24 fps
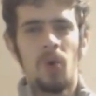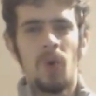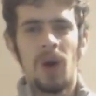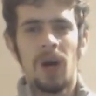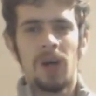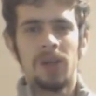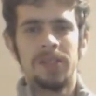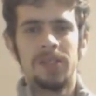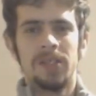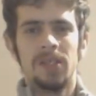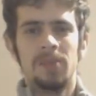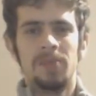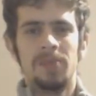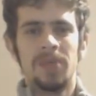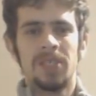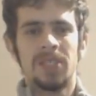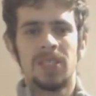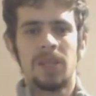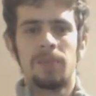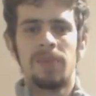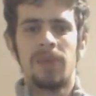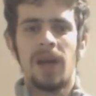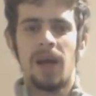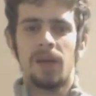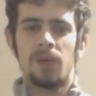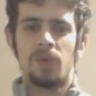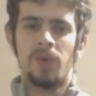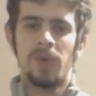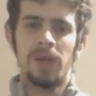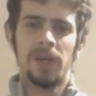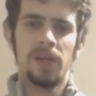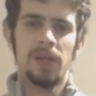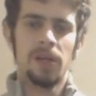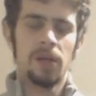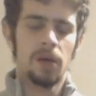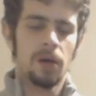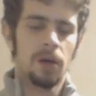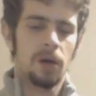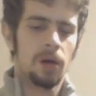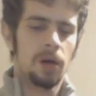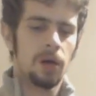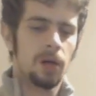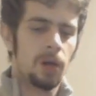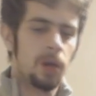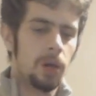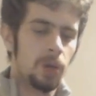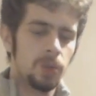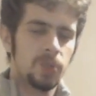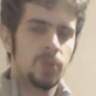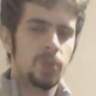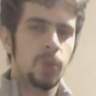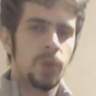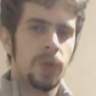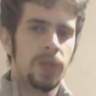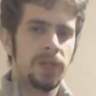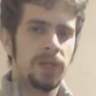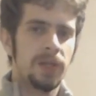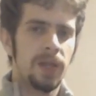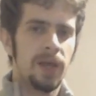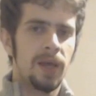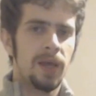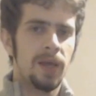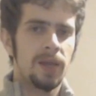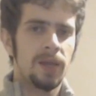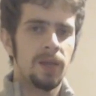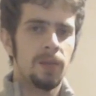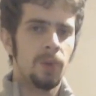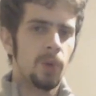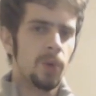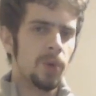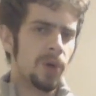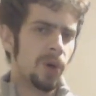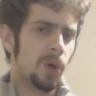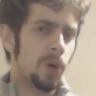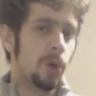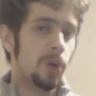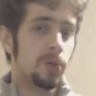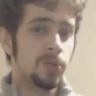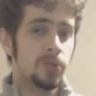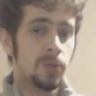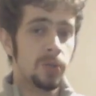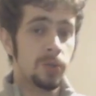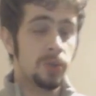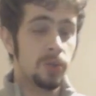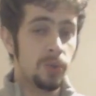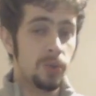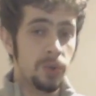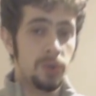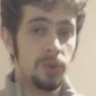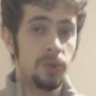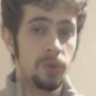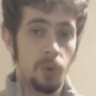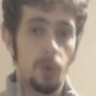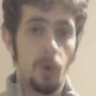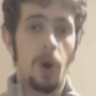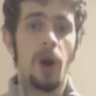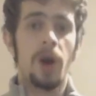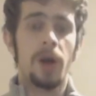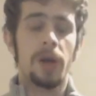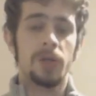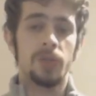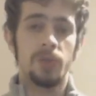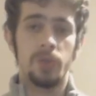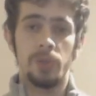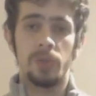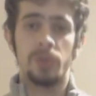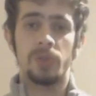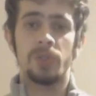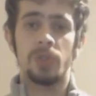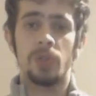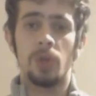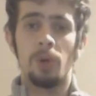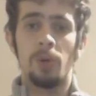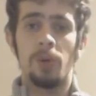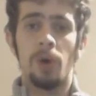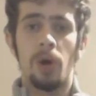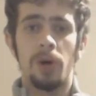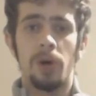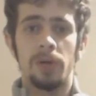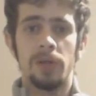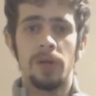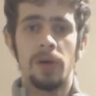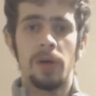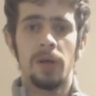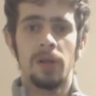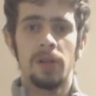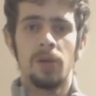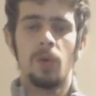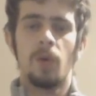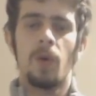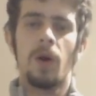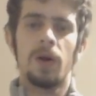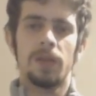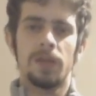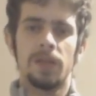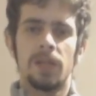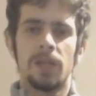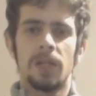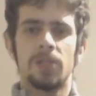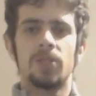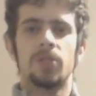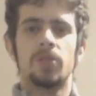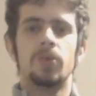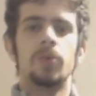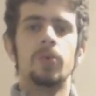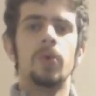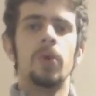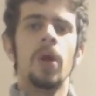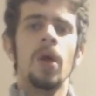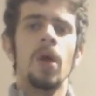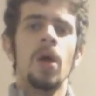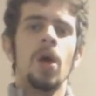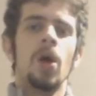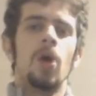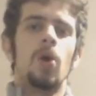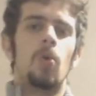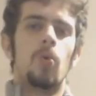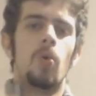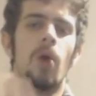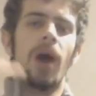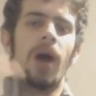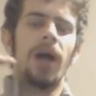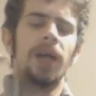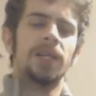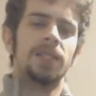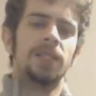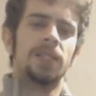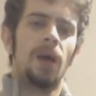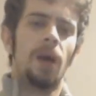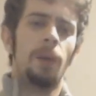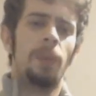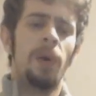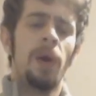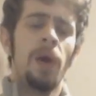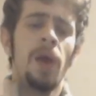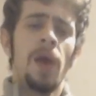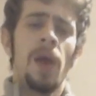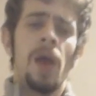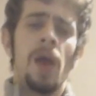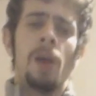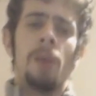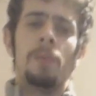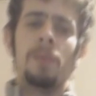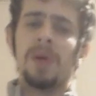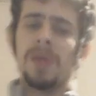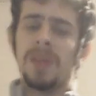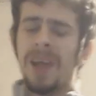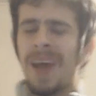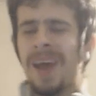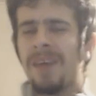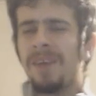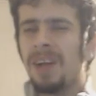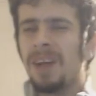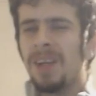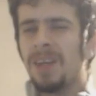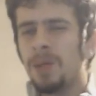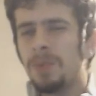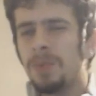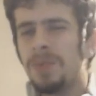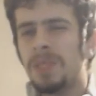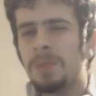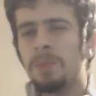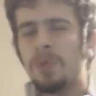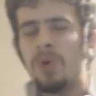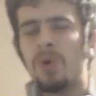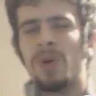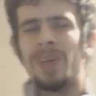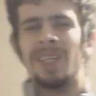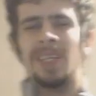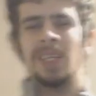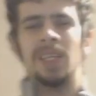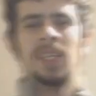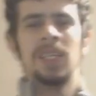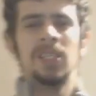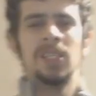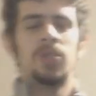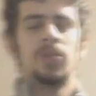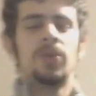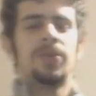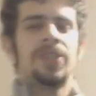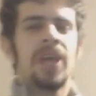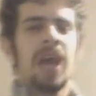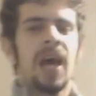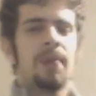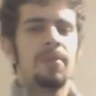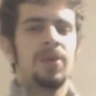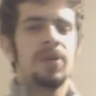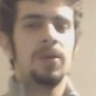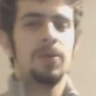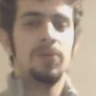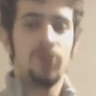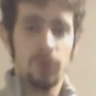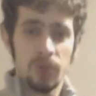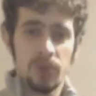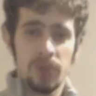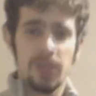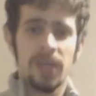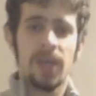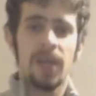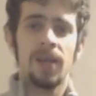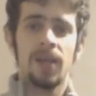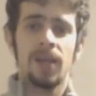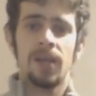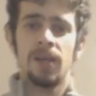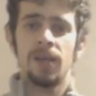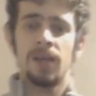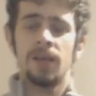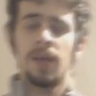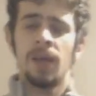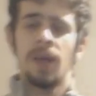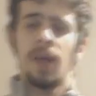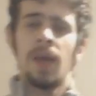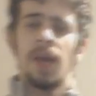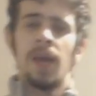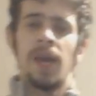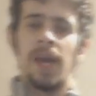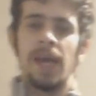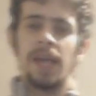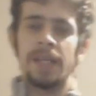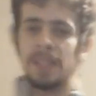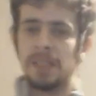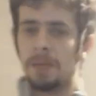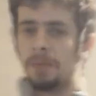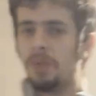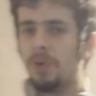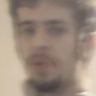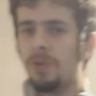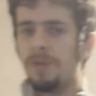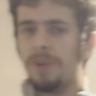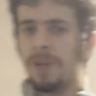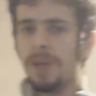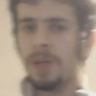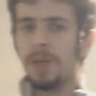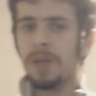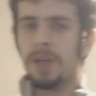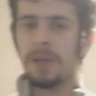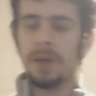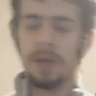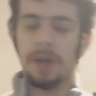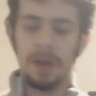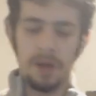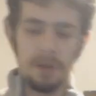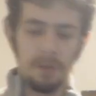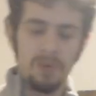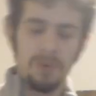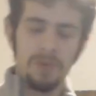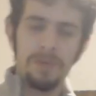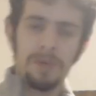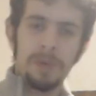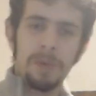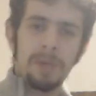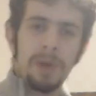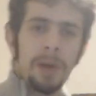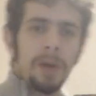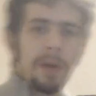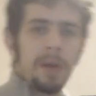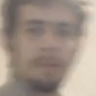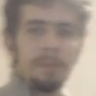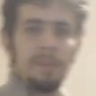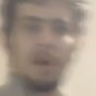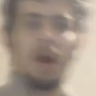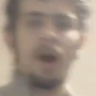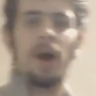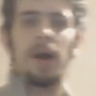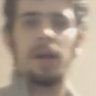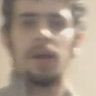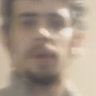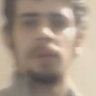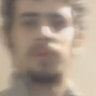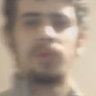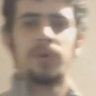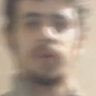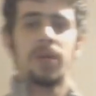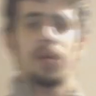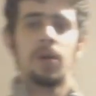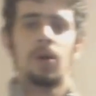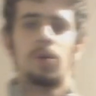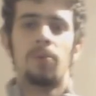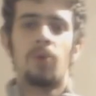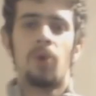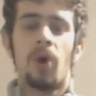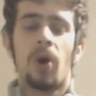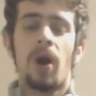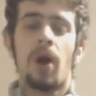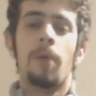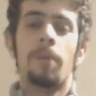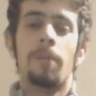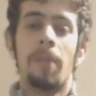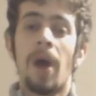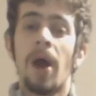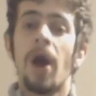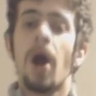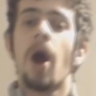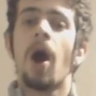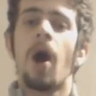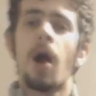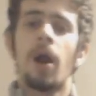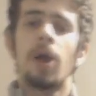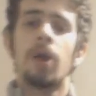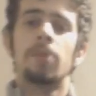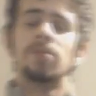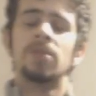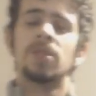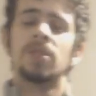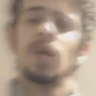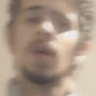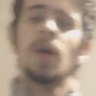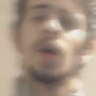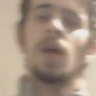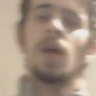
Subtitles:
quality because I'm not really close to it, and the more closer to you are to your snowball, the quality tends to rise up. But I have a little bit more easier time communicating as I'm moving my body, in particular my arms.